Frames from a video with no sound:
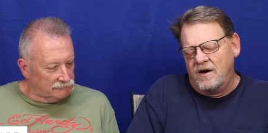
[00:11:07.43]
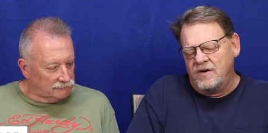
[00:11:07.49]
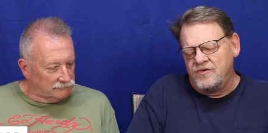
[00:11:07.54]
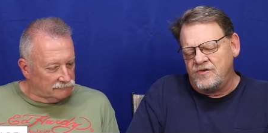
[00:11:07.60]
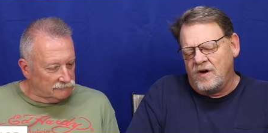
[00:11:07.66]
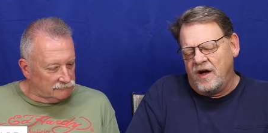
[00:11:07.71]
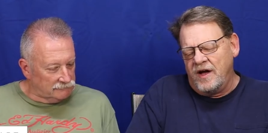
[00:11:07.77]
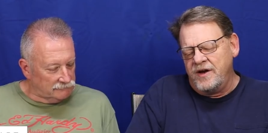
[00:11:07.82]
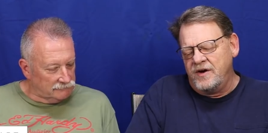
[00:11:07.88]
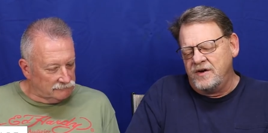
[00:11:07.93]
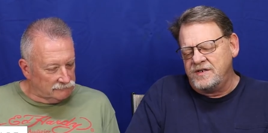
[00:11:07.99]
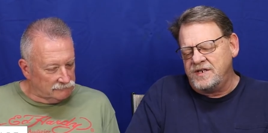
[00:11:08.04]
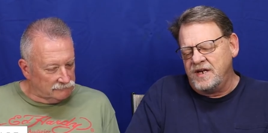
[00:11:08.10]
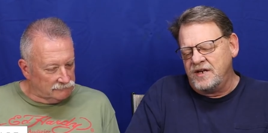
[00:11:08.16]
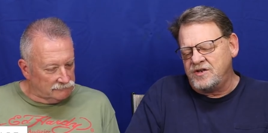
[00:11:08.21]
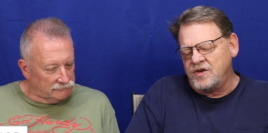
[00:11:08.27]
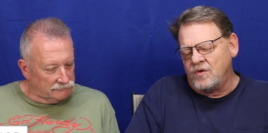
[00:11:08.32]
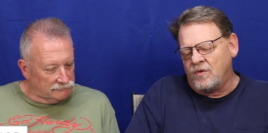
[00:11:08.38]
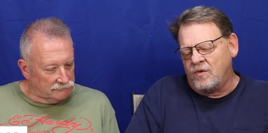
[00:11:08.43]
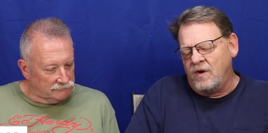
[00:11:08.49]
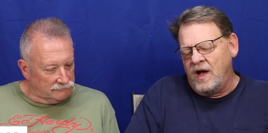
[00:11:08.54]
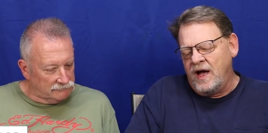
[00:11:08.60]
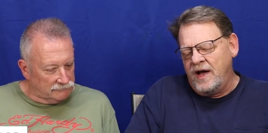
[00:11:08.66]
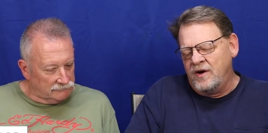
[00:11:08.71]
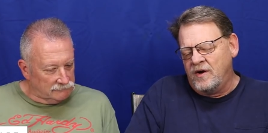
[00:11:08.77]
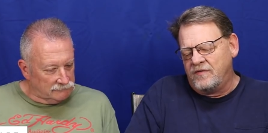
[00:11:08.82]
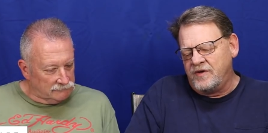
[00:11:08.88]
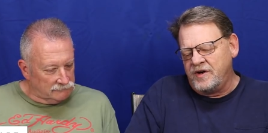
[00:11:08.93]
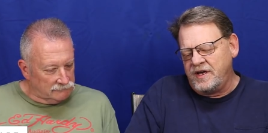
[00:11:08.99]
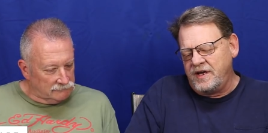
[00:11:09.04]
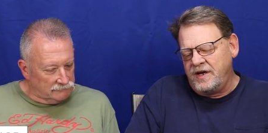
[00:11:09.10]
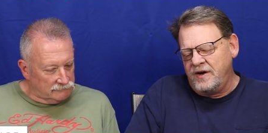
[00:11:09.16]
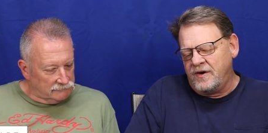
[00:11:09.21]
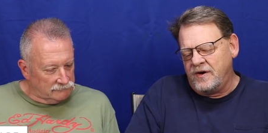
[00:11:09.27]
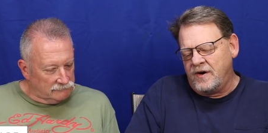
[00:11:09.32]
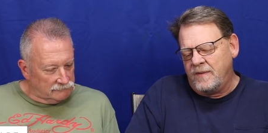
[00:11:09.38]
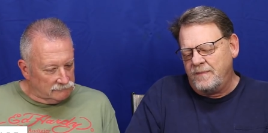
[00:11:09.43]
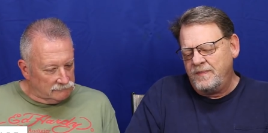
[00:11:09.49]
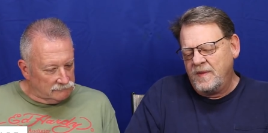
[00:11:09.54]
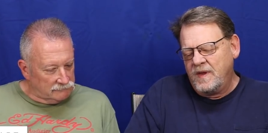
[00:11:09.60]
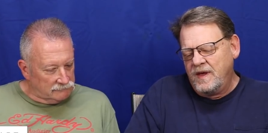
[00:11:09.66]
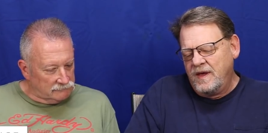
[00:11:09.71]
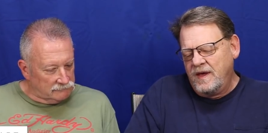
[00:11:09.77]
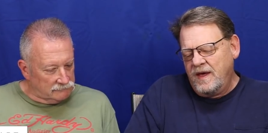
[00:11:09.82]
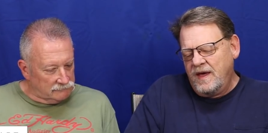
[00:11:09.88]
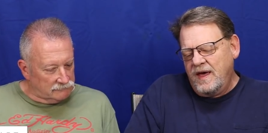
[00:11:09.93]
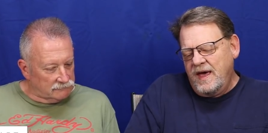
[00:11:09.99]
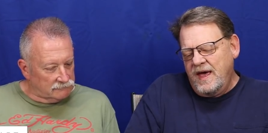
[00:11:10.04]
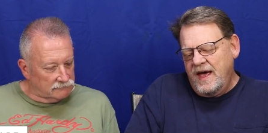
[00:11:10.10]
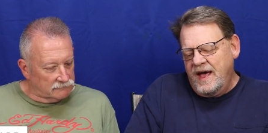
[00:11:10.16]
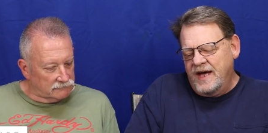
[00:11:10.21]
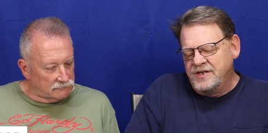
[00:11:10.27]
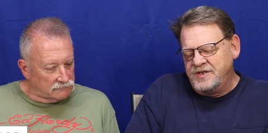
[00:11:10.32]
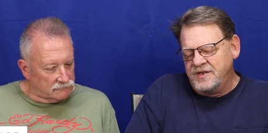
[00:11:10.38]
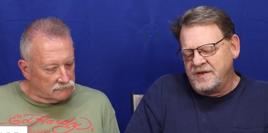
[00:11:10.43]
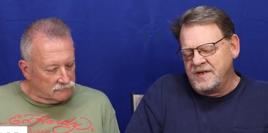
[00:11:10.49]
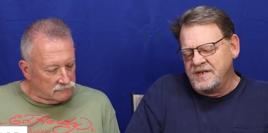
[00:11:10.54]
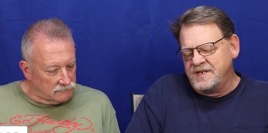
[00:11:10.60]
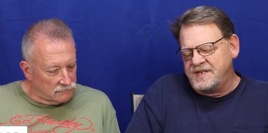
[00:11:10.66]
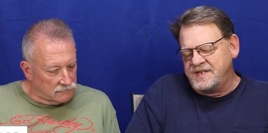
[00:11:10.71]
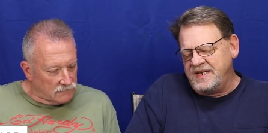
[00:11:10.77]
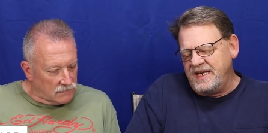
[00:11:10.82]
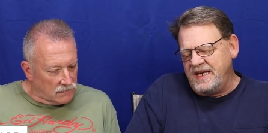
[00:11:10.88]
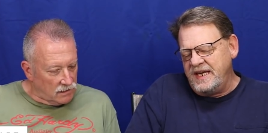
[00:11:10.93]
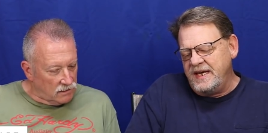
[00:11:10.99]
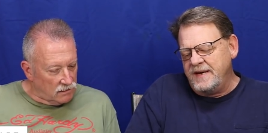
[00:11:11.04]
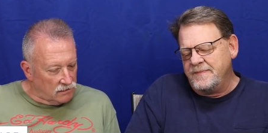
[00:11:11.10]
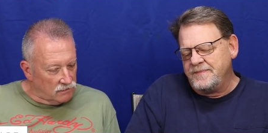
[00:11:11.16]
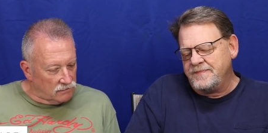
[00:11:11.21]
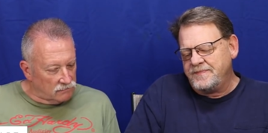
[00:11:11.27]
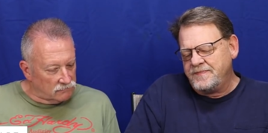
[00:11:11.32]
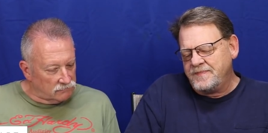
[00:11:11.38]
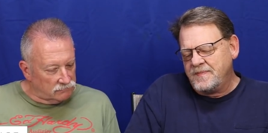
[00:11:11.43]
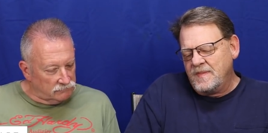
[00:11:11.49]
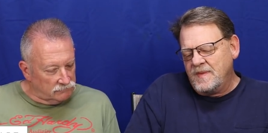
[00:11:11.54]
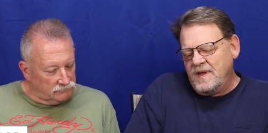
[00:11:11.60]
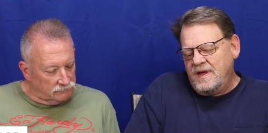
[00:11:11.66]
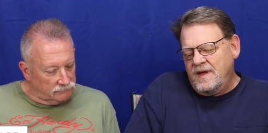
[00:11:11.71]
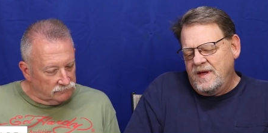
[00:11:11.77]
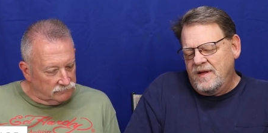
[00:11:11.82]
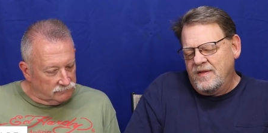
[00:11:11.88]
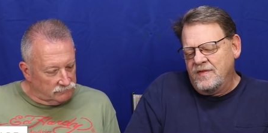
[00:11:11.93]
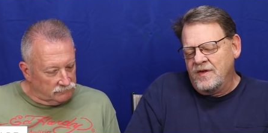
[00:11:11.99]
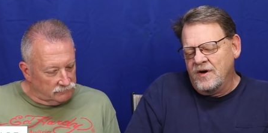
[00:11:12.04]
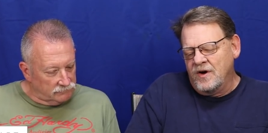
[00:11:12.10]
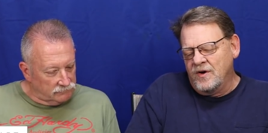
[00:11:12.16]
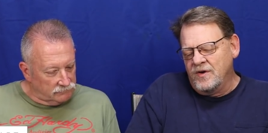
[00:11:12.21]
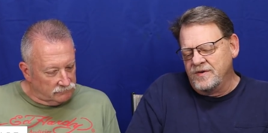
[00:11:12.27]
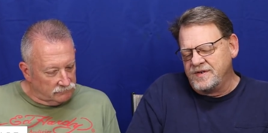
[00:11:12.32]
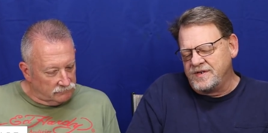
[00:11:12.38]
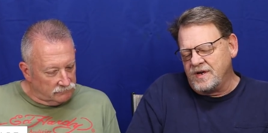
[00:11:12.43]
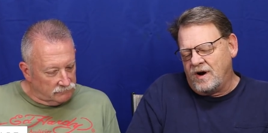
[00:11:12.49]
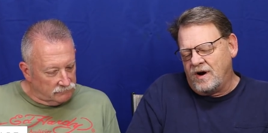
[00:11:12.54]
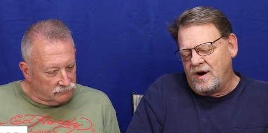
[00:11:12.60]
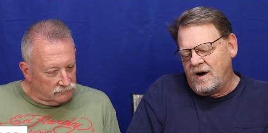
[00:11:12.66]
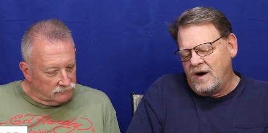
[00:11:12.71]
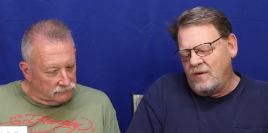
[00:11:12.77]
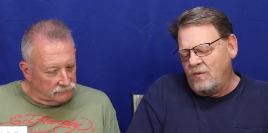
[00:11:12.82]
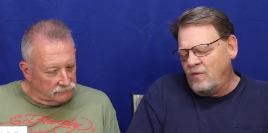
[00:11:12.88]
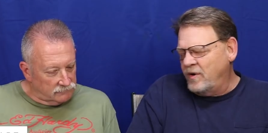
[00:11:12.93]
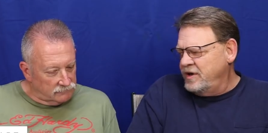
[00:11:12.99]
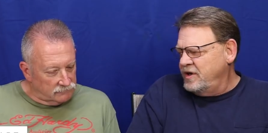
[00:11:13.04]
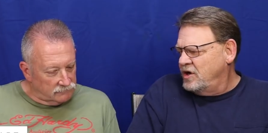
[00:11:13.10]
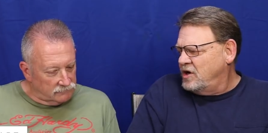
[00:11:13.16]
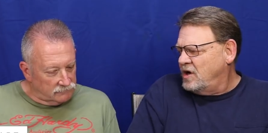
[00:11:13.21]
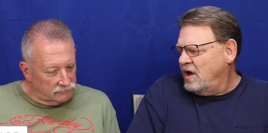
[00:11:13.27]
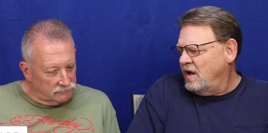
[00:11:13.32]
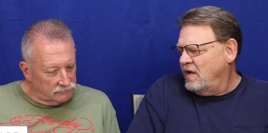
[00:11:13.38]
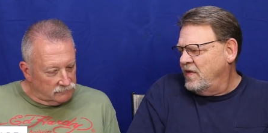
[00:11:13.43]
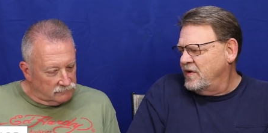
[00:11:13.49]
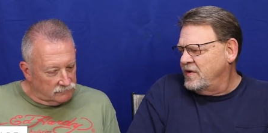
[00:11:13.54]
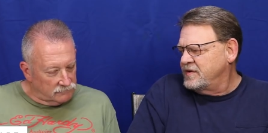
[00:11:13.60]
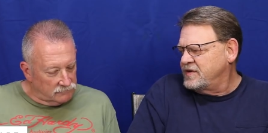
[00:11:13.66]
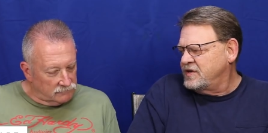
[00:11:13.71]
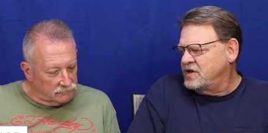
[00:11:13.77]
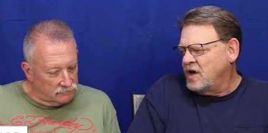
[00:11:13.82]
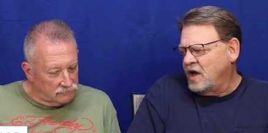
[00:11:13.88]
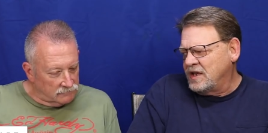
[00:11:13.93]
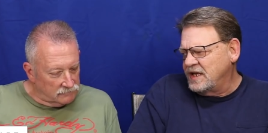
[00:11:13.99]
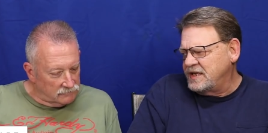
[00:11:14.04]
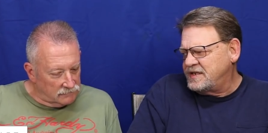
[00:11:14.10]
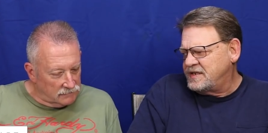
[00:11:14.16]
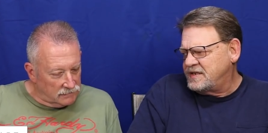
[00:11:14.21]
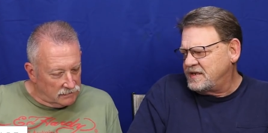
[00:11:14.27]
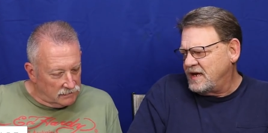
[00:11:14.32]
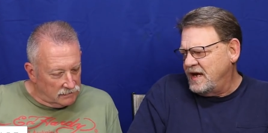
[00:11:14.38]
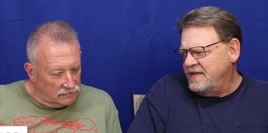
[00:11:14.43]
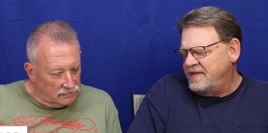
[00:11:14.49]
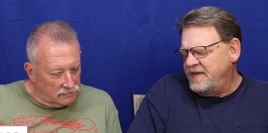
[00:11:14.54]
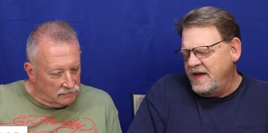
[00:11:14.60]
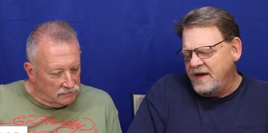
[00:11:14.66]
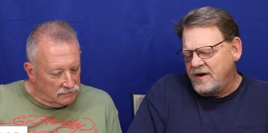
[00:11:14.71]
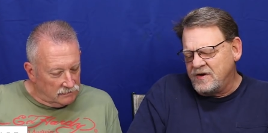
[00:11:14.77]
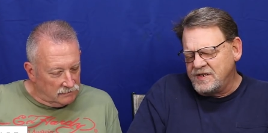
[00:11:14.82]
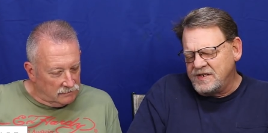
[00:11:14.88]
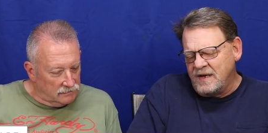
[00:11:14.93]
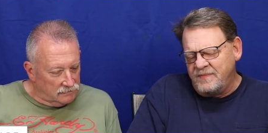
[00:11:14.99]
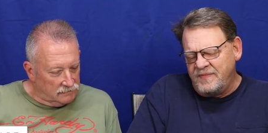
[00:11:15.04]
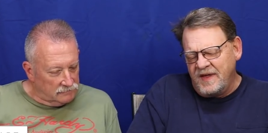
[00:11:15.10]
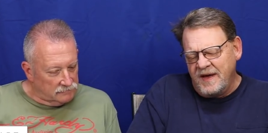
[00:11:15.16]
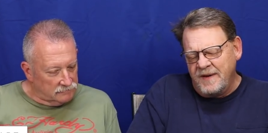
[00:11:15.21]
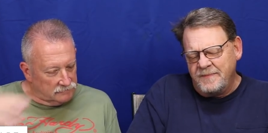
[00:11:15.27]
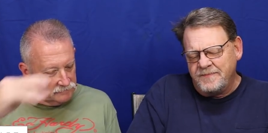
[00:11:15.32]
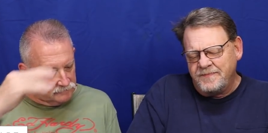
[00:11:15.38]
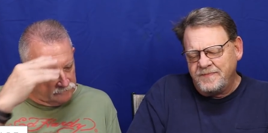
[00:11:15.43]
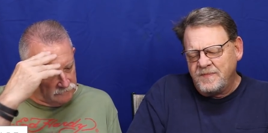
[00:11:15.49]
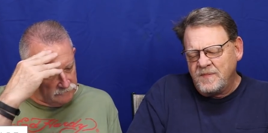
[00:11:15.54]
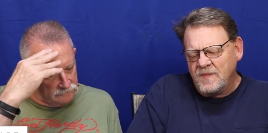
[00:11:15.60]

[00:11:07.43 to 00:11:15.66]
Speaker 1: draw your attention right over here. As you can see, those are, what do you call those, gullets, I think, or something?